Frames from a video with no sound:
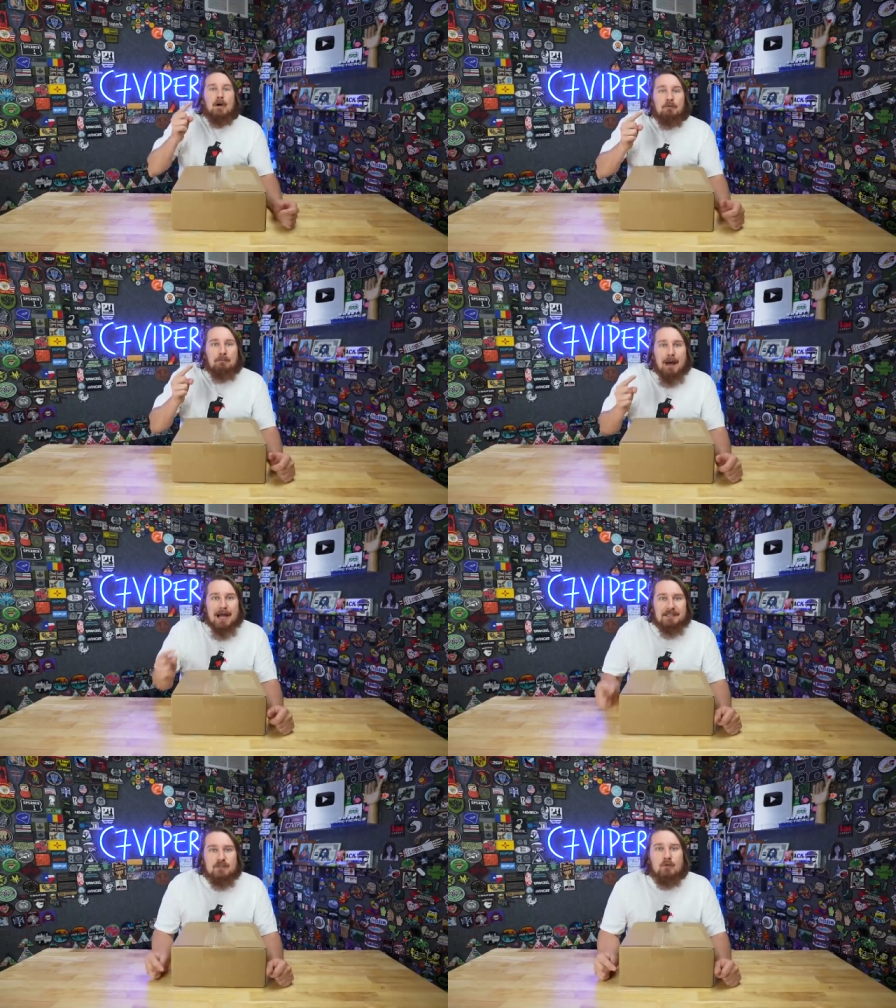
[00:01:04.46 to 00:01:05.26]
both
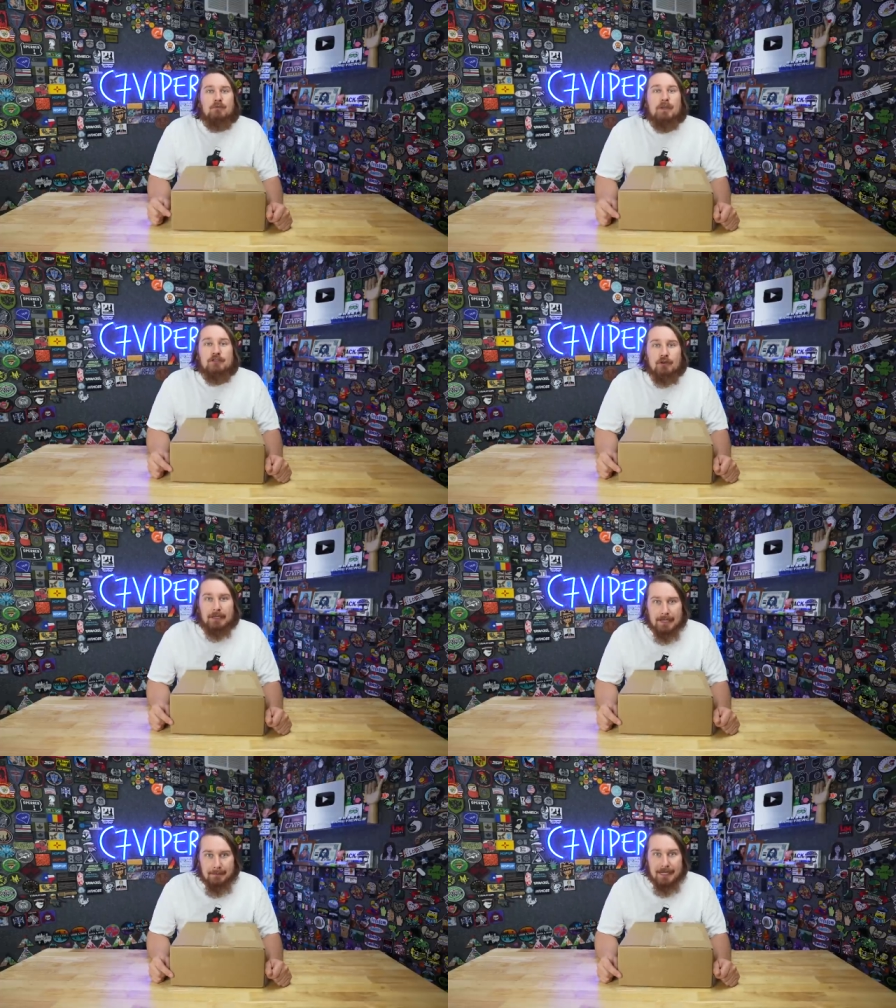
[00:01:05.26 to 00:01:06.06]
boxes will feature a
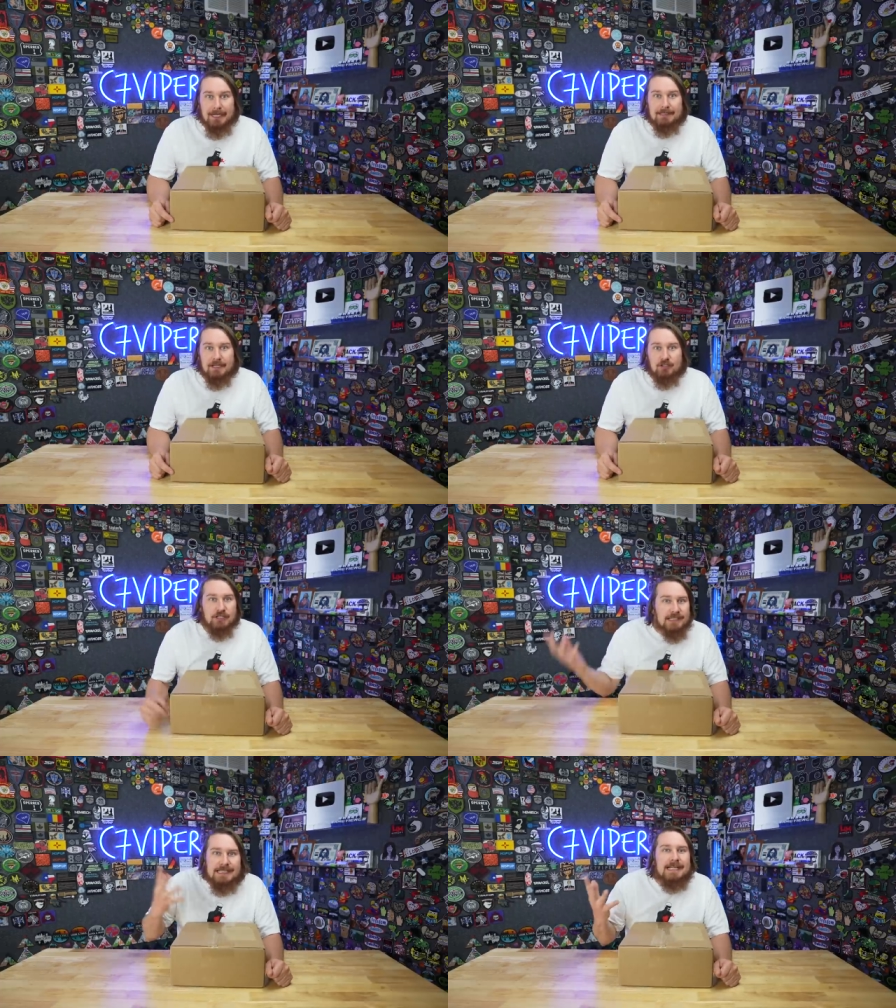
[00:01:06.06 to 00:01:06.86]
limited
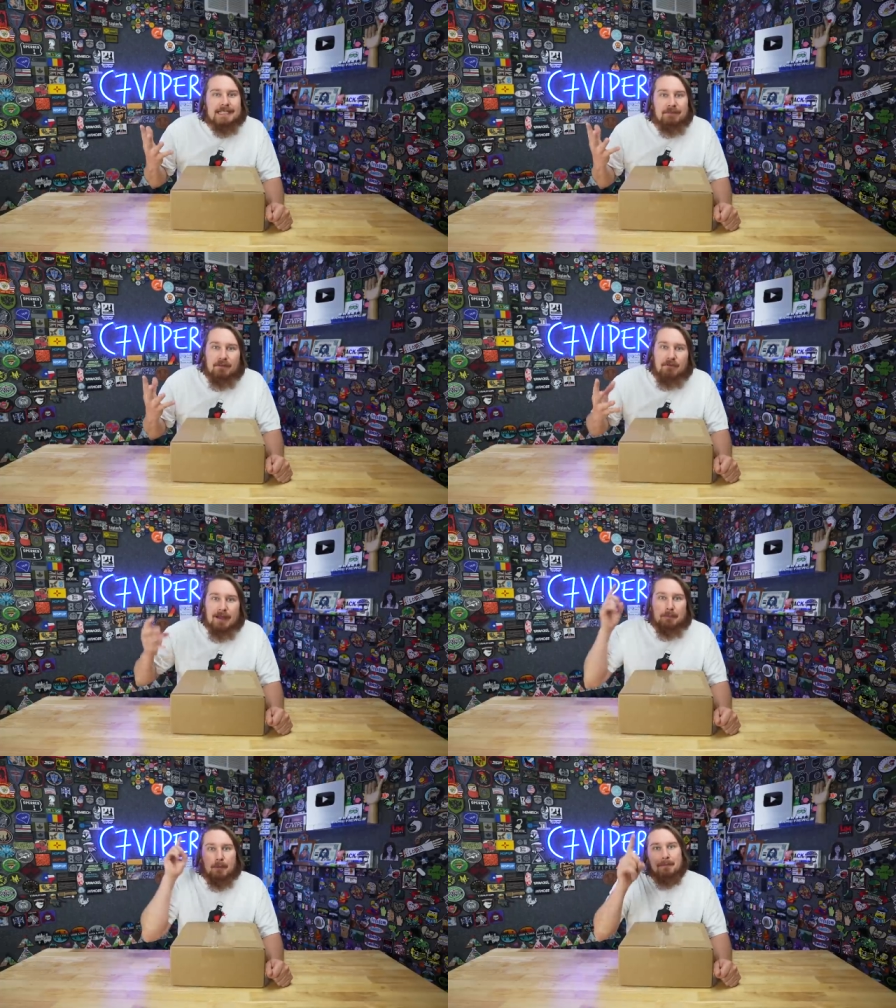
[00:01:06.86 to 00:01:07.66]
edition C7
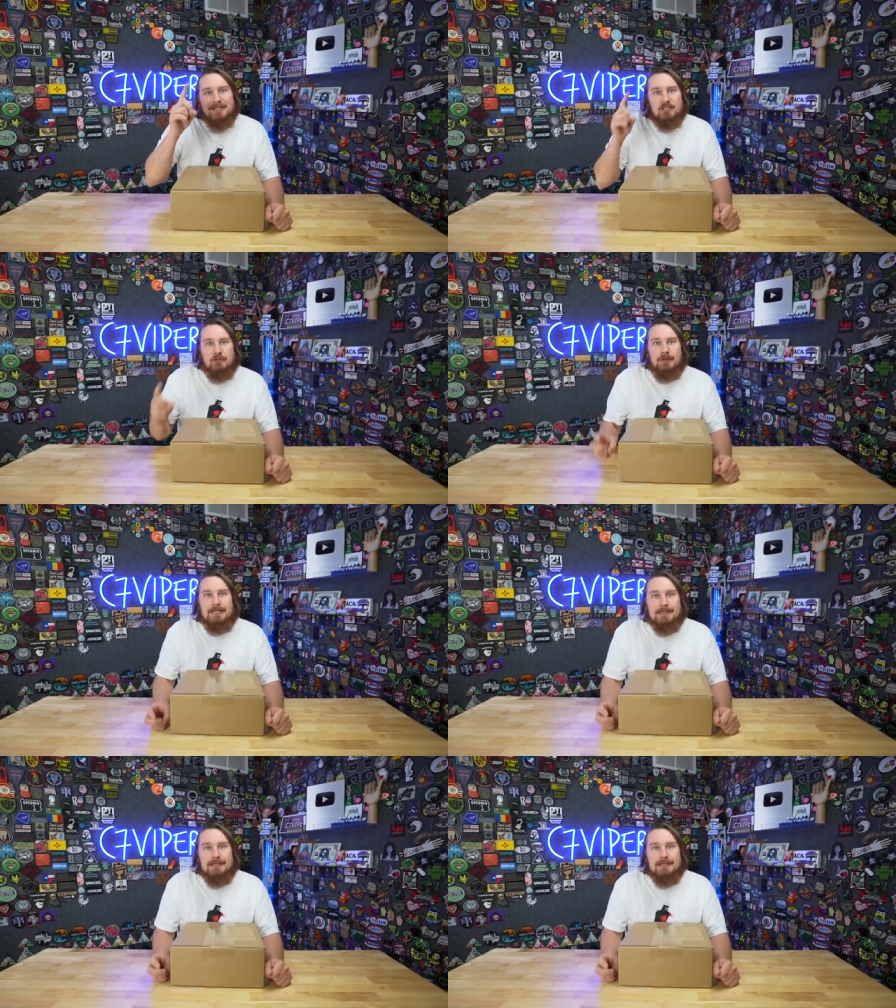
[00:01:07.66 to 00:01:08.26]
Viper mystery